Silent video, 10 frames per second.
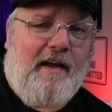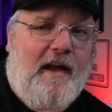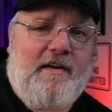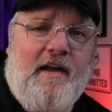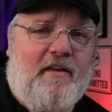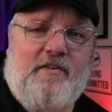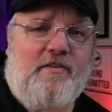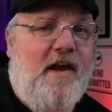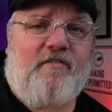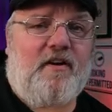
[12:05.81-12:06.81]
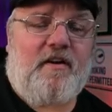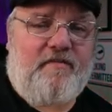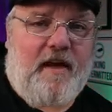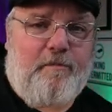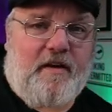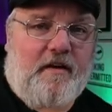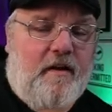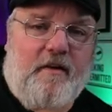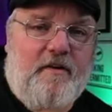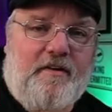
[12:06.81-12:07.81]
And yes, you're never gonna vape that at
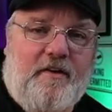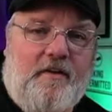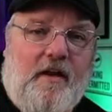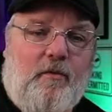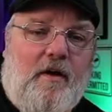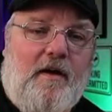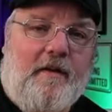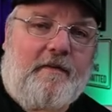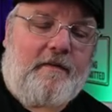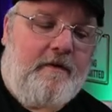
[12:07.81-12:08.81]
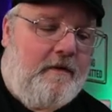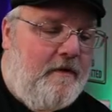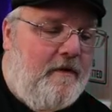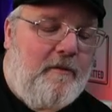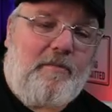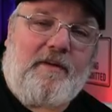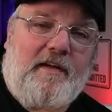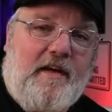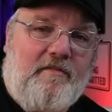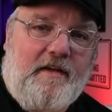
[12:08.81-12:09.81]
one hundred sixty-eight watts. But
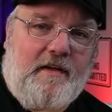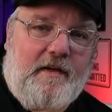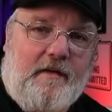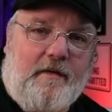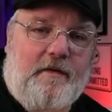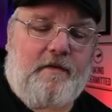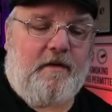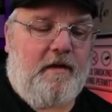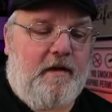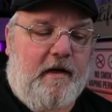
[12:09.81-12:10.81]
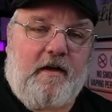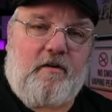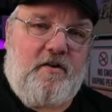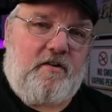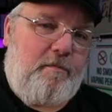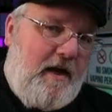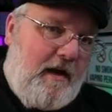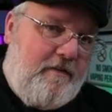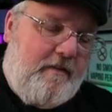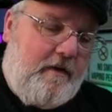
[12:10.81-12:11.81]
like everything else, increased
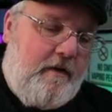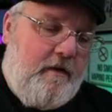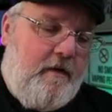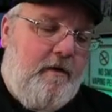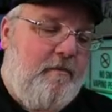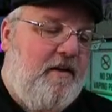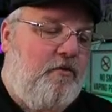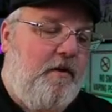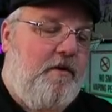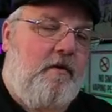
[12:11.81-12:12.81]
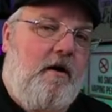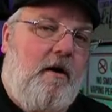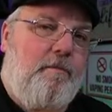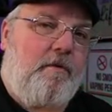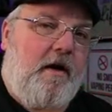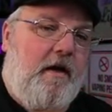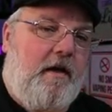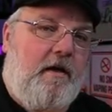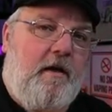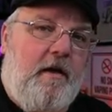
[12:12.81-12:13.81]
capacity means when you're
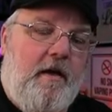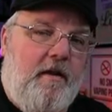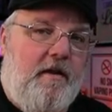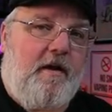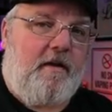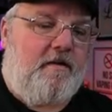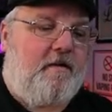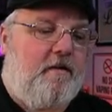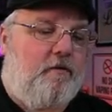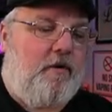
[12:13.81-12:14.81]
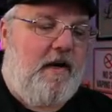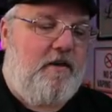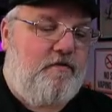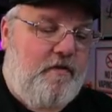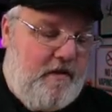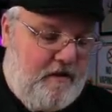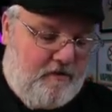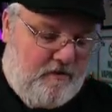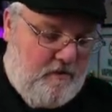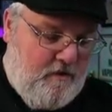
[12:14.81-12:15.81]
operating in the ideal range for
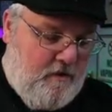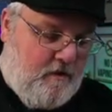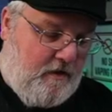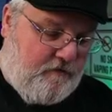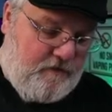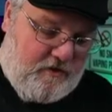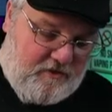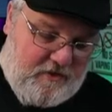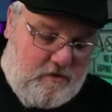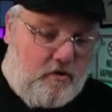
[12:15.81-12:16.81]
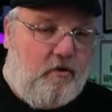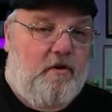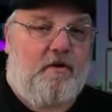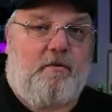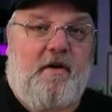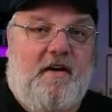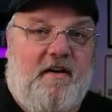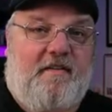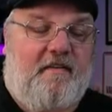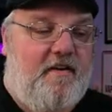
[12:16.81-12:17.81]
this, like for the single coil, you're running
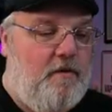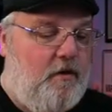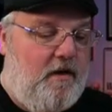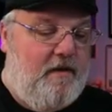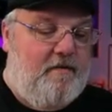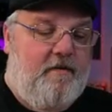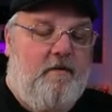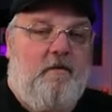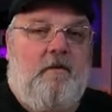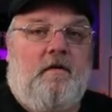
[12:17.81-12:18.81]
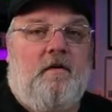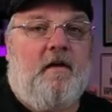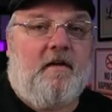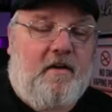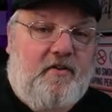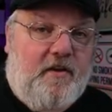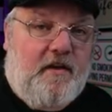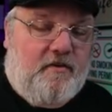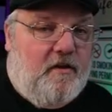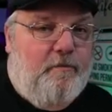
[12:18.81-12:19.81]
at seventy watts, this
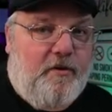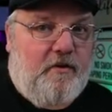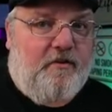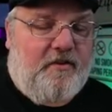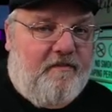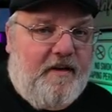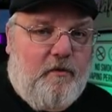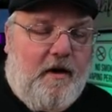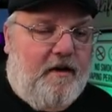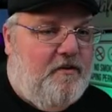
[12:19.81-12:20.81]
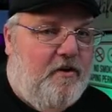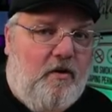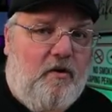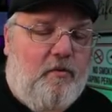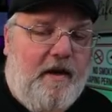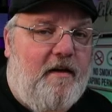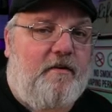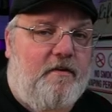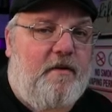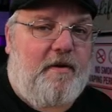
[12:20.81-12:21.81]
thing is gonna produce seventy watts the whole way
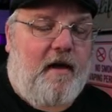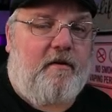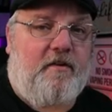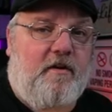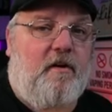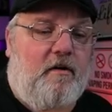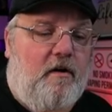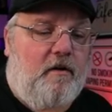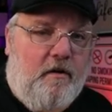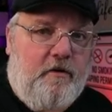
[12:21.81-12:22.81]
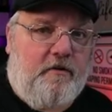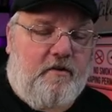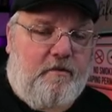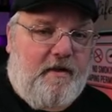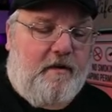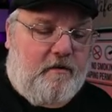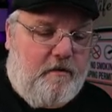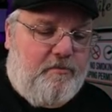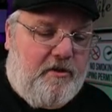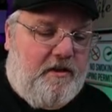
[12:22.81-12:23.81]
until your batteries are just about
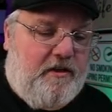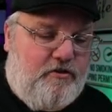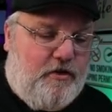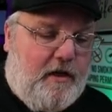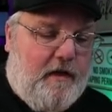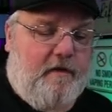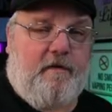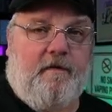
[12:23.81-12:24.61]
completely shot.